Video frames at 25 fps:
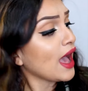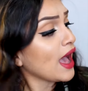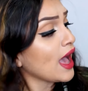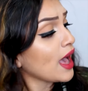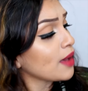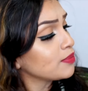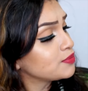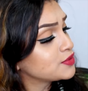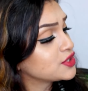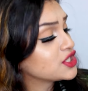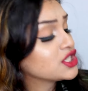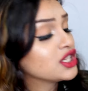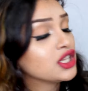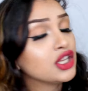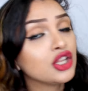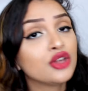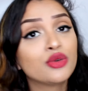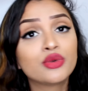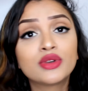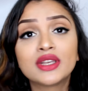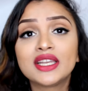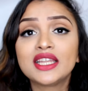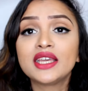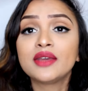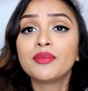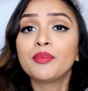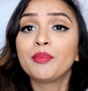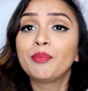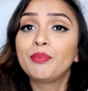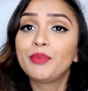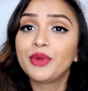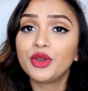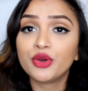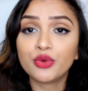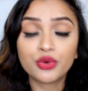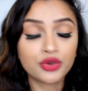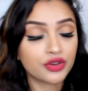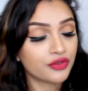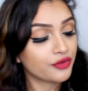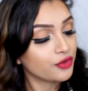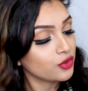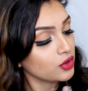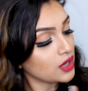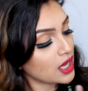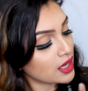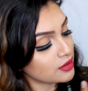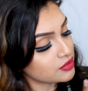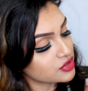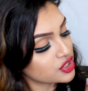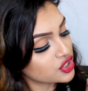Absolutely
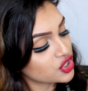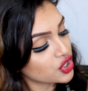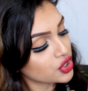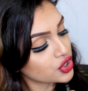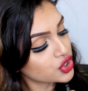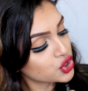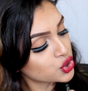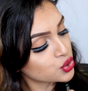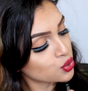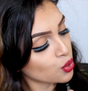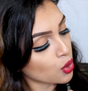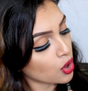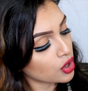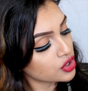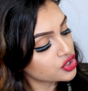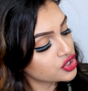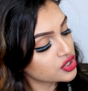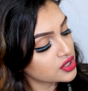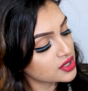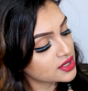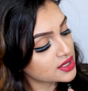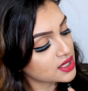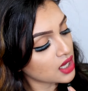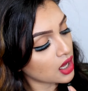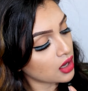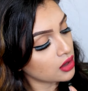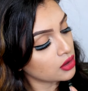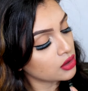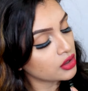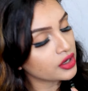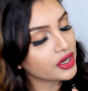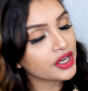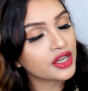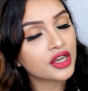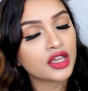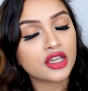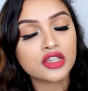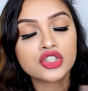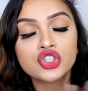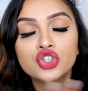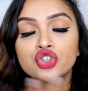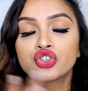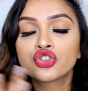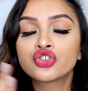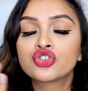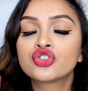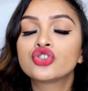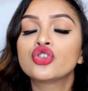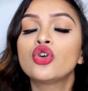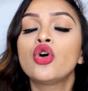beautiful. I'm just gonna swatch this color. It is
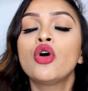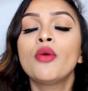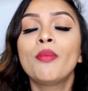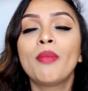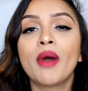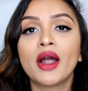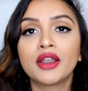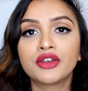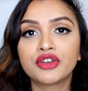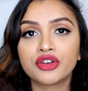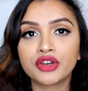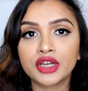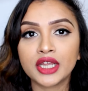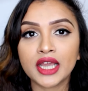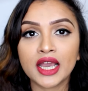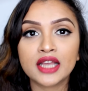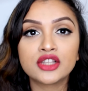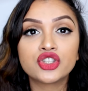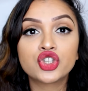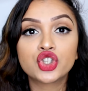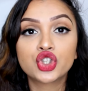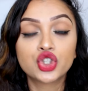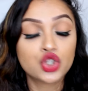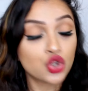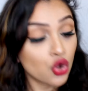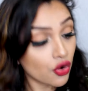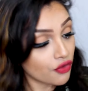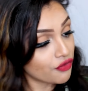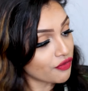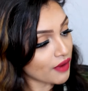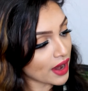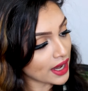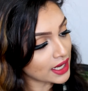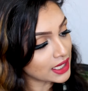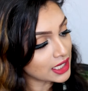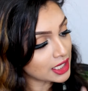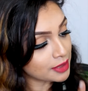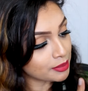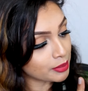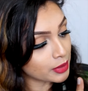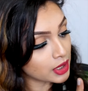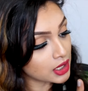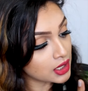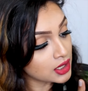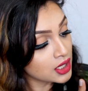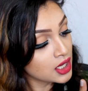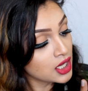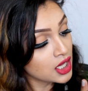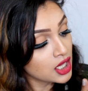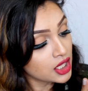so buttery and so finely
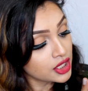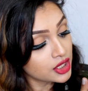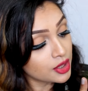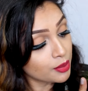milled.